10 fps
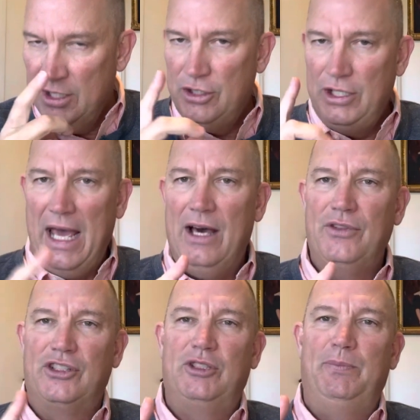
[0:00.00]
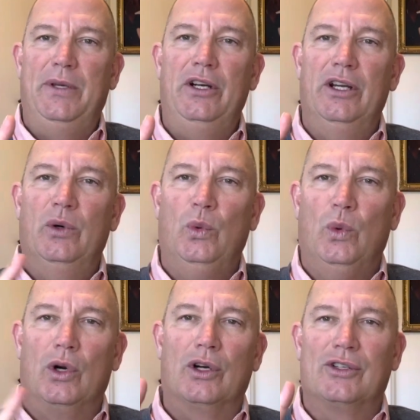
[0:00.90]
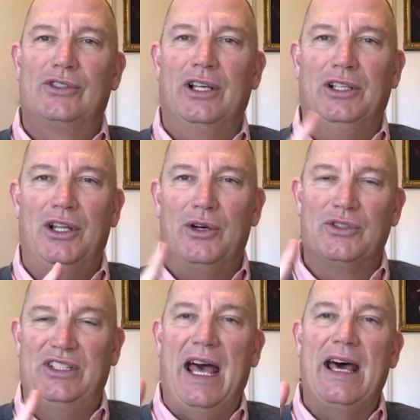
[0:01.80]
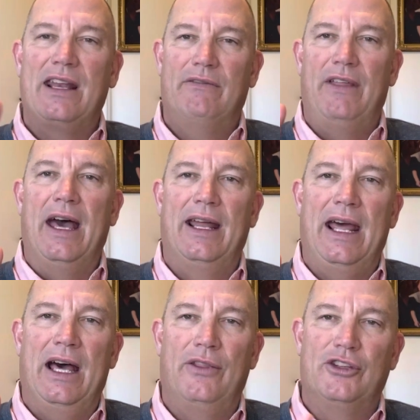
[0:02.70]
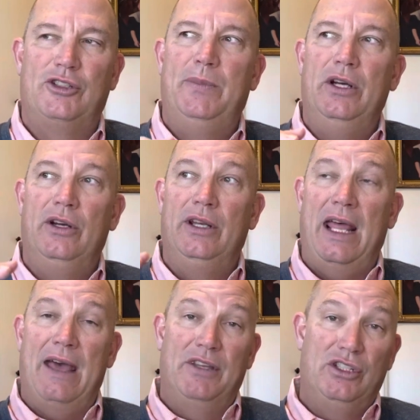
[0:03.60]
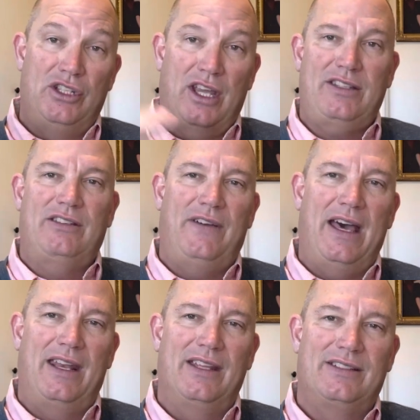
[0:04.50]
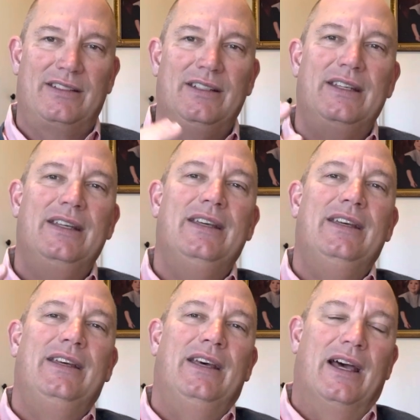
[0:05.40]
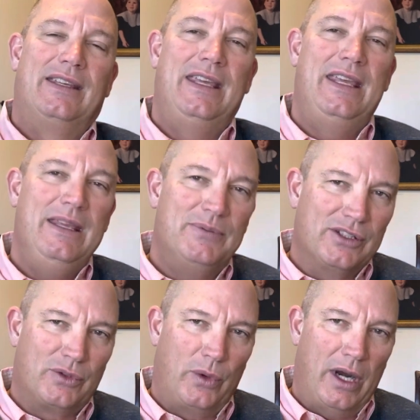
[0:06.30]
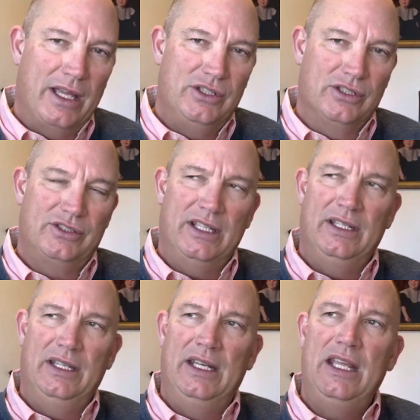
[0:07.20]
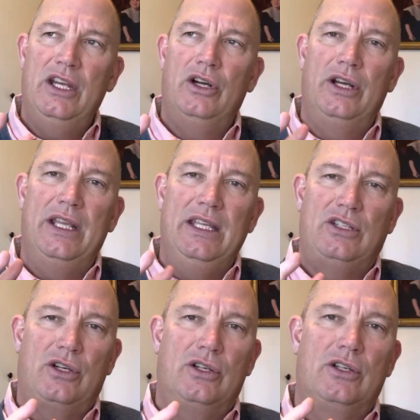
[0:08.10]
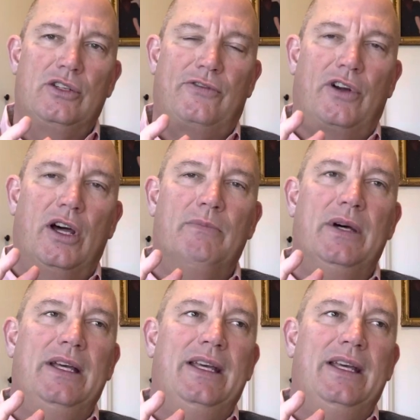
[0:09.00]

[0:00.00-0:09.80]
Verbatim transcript: to how the Spirit works alongside of that, how the Spirit, having justified us, uh, keeps us righteous. And, and here he turns from